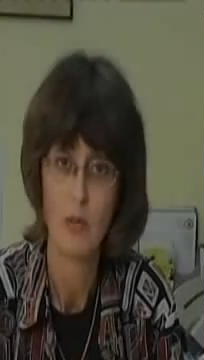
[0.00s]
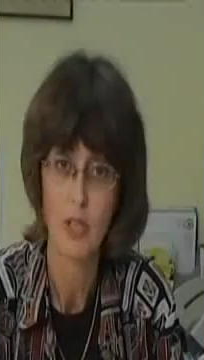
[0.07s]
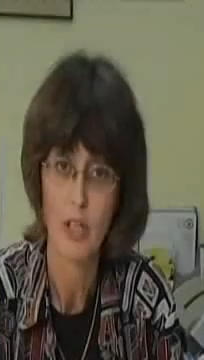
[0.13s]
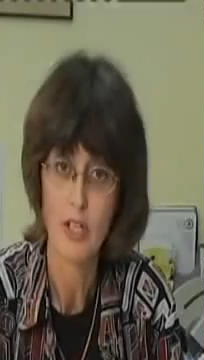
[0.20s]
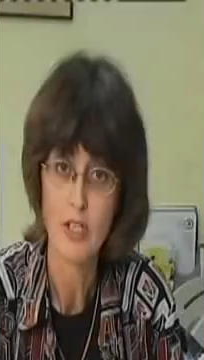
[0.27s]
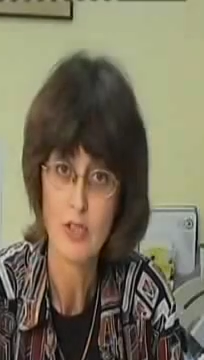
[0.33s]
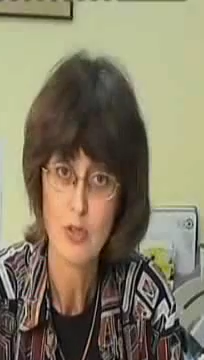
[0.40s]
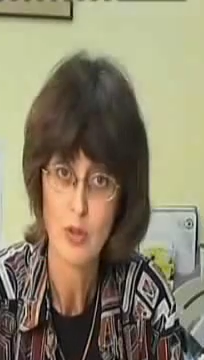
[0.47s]

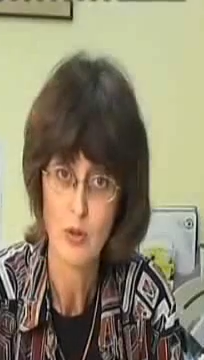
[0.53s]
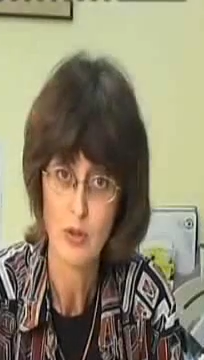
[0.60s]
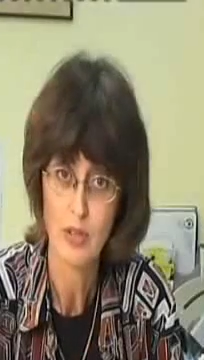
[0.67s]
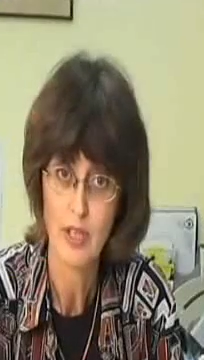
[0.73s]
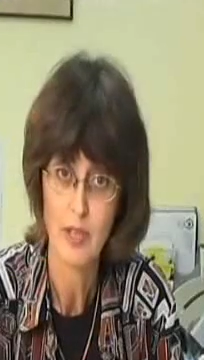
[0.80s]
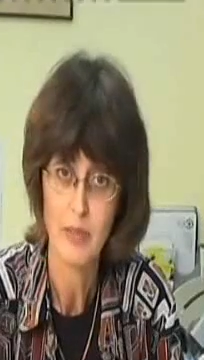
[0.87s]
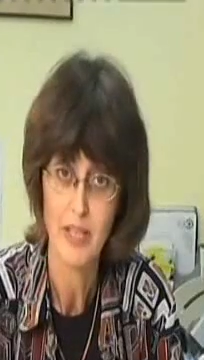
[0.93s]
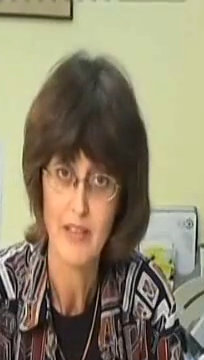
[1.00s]
I'm going to
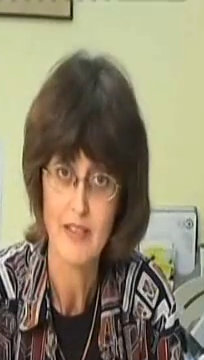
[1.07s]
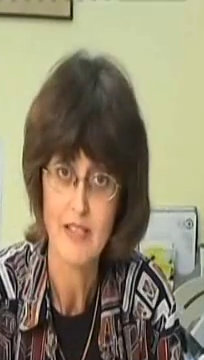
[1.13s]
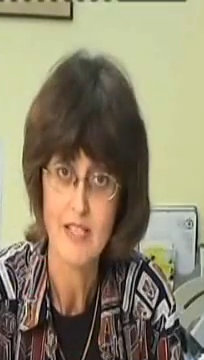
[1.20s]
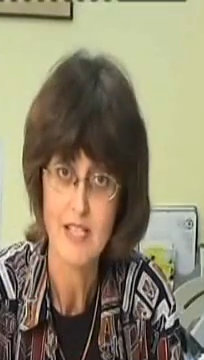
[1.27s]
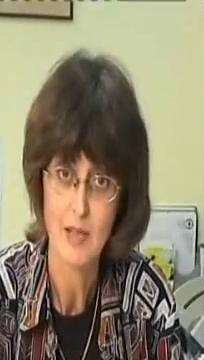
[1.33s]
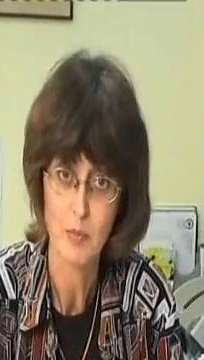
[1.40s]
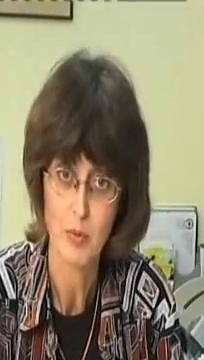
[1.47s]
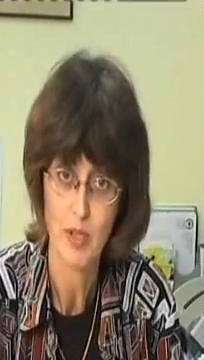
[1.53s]
talk about the
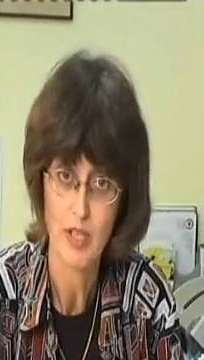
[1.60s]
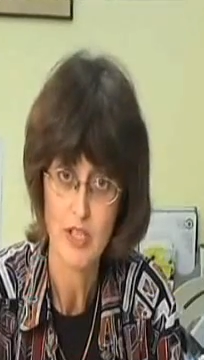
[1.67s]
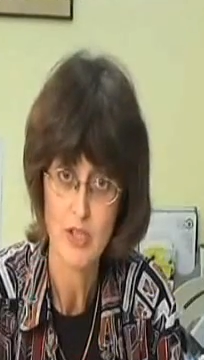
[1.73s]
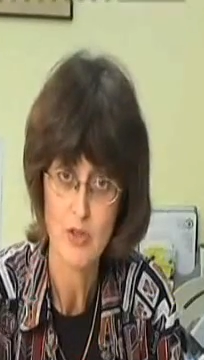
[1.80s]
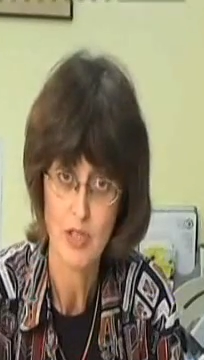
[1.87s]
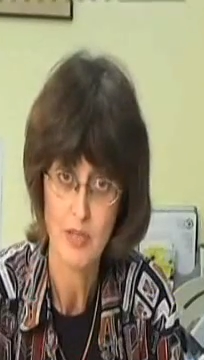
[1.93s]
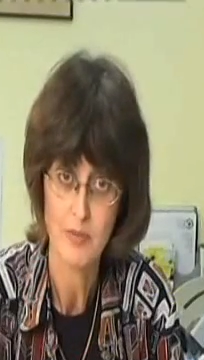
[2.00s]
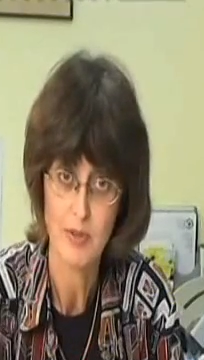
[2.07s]

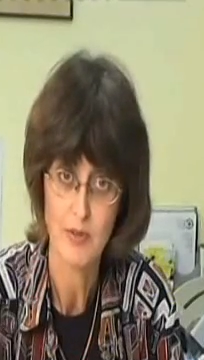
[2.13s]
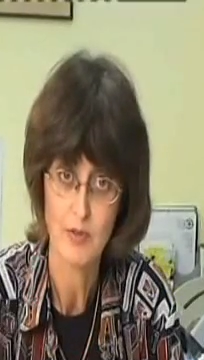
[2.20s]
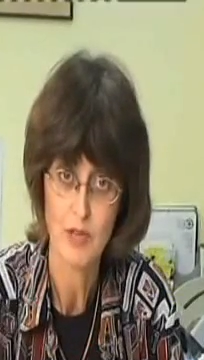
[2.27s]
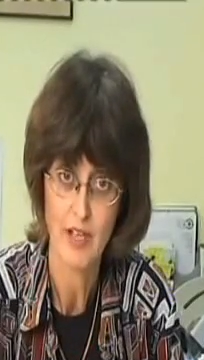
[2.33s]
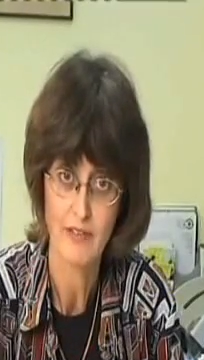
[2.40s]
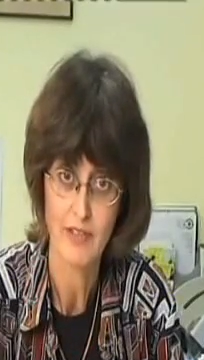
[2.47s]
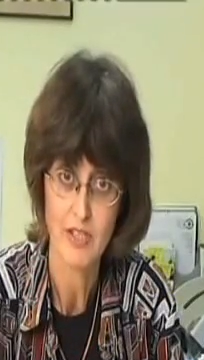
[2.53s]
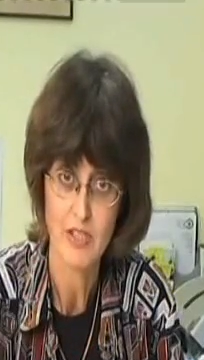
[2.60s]
stepwise treatment of
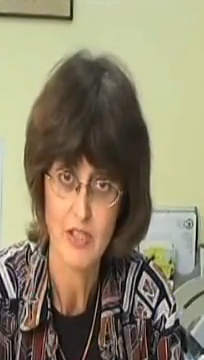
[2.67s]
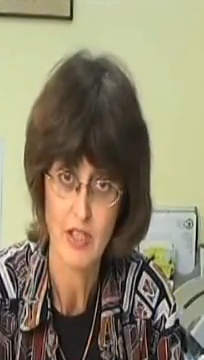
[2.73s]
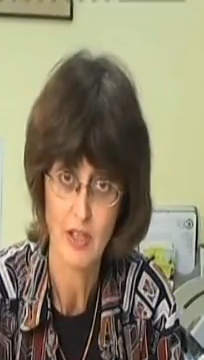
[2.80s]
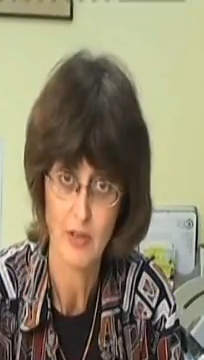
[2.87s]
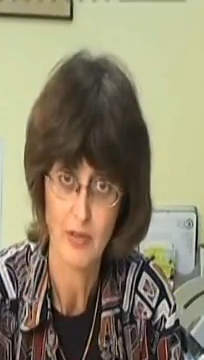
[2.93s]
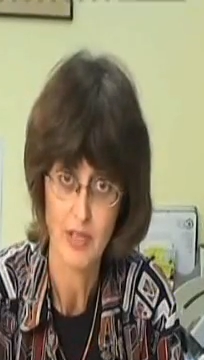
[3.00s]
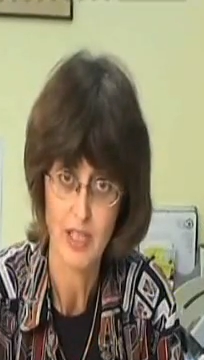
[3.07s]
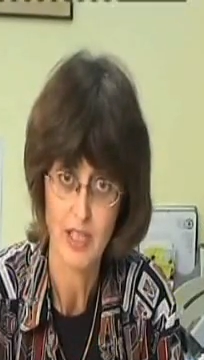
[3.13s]
travellers'
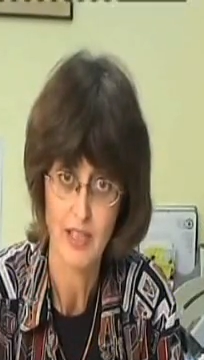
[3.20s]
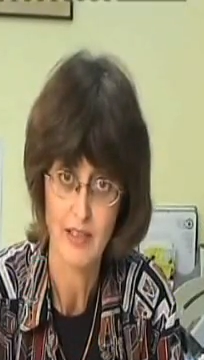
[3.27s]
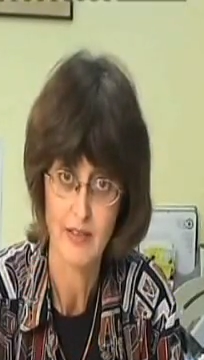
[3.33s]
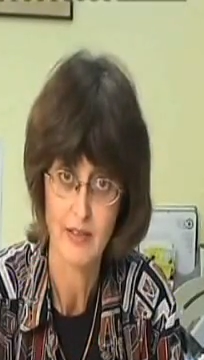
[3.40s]
diarrhea.